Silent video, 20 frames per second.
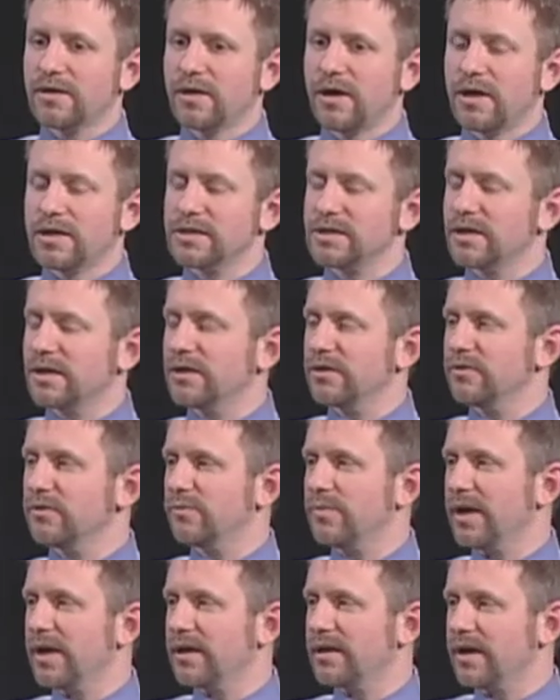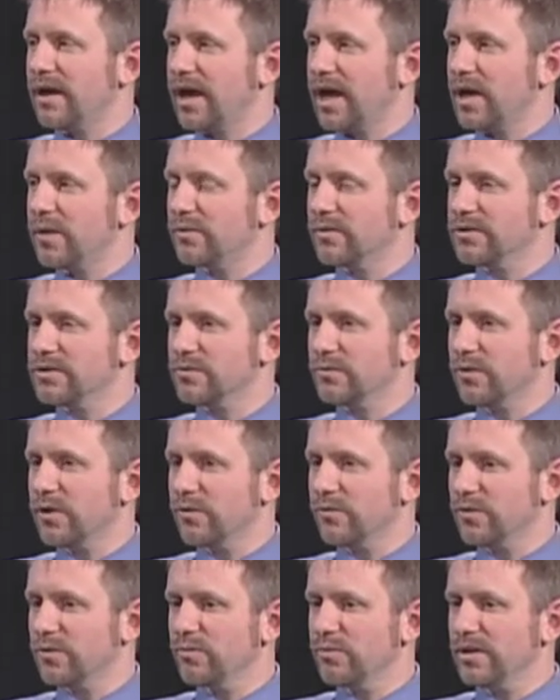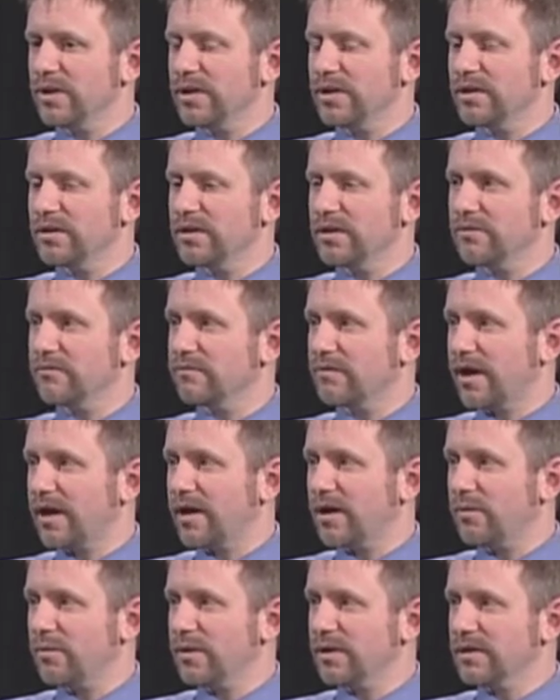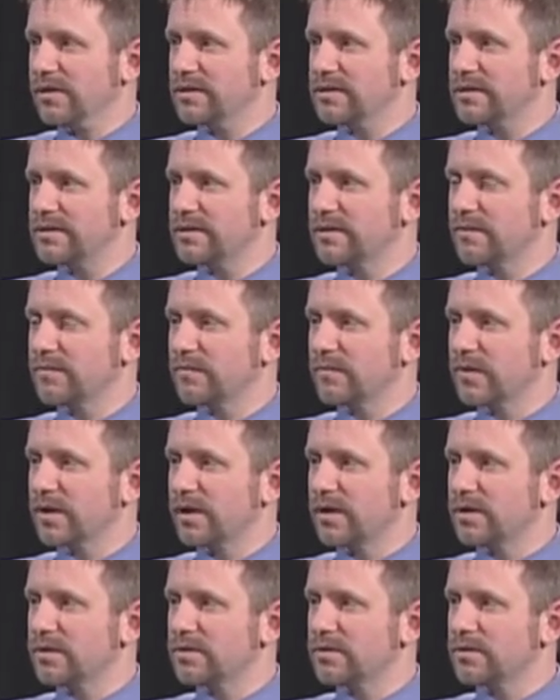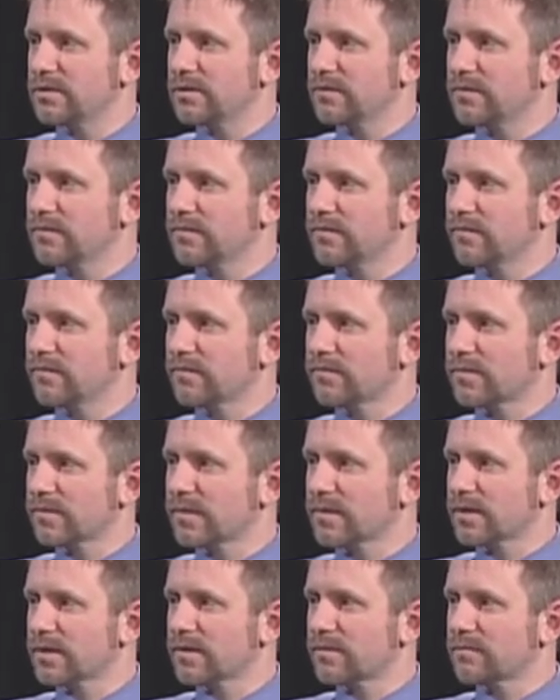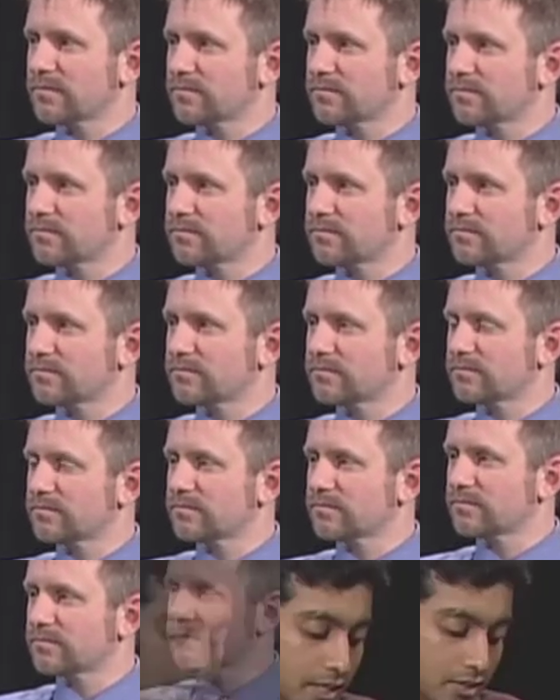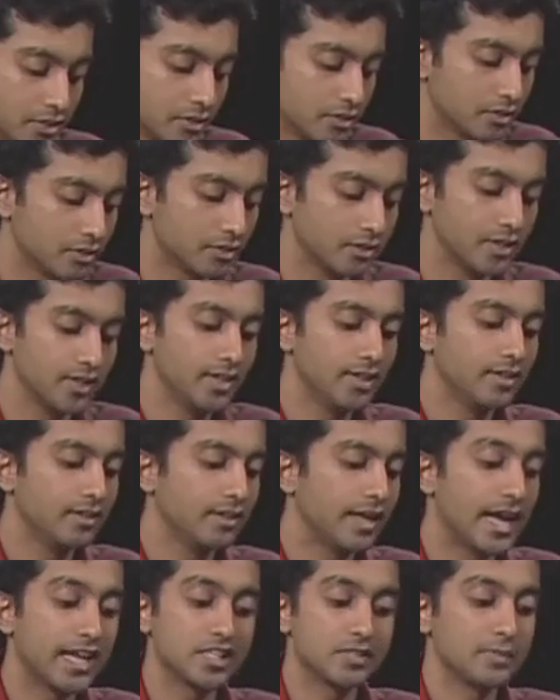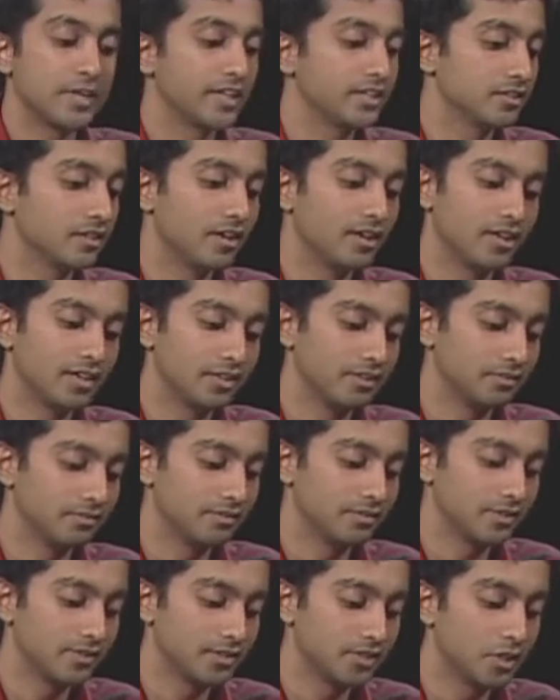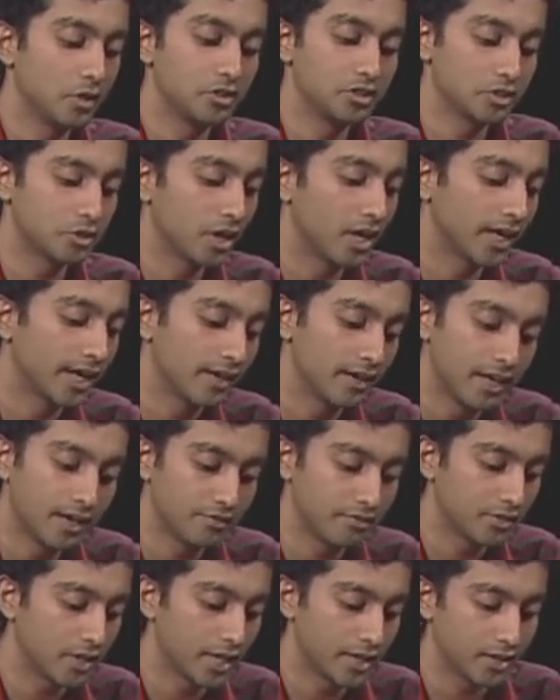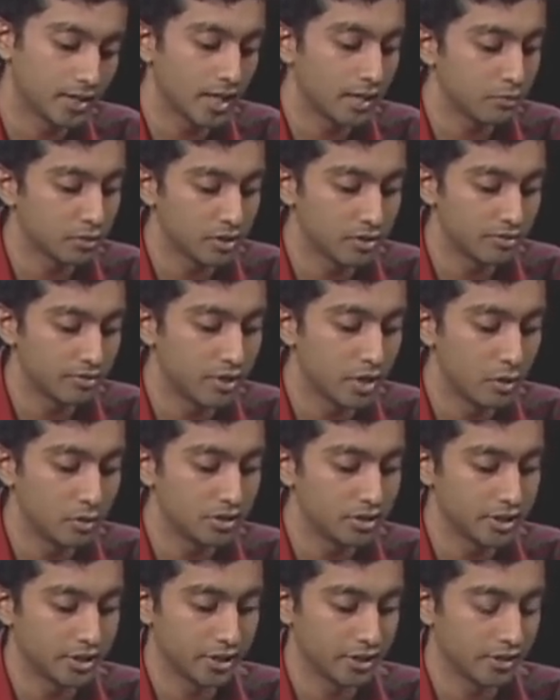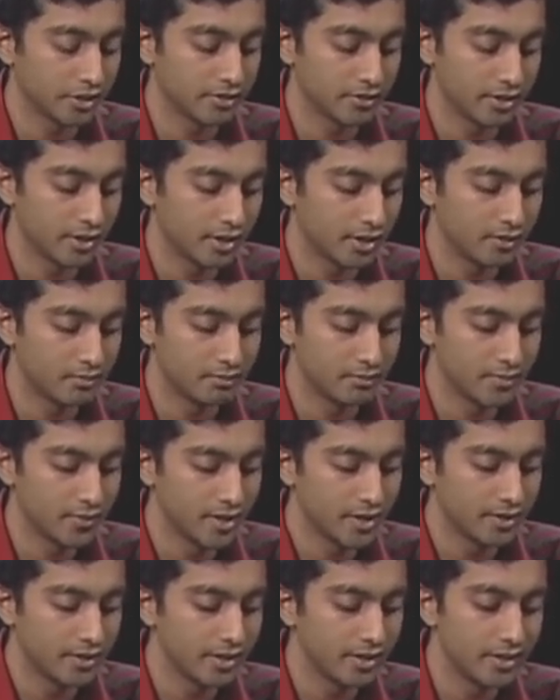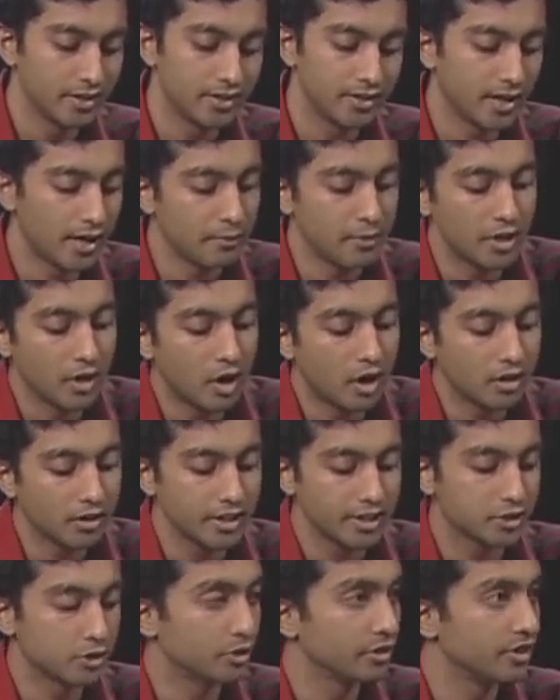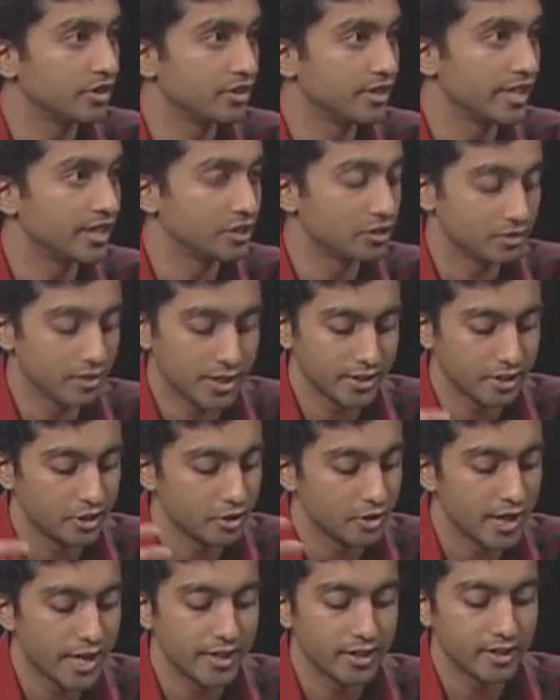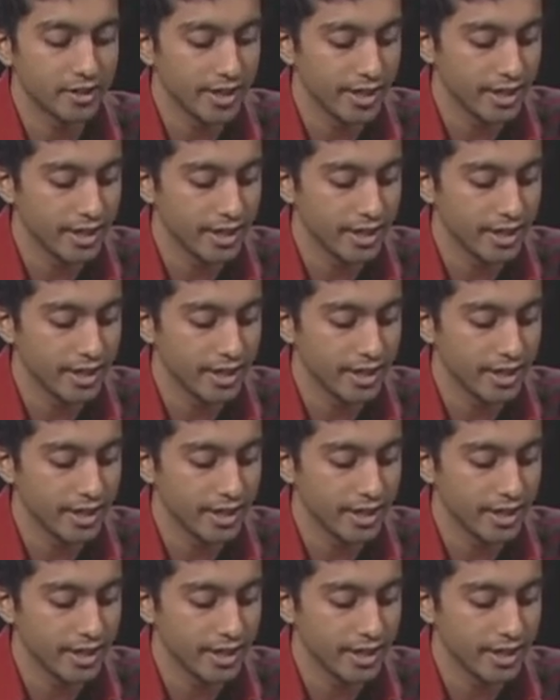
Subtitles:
causing undue pain to animals, and one would be the environment. Yeah. I mean, the environmental aspects are so strong. I've got a couple of notes here. I mean, all these organizations like the United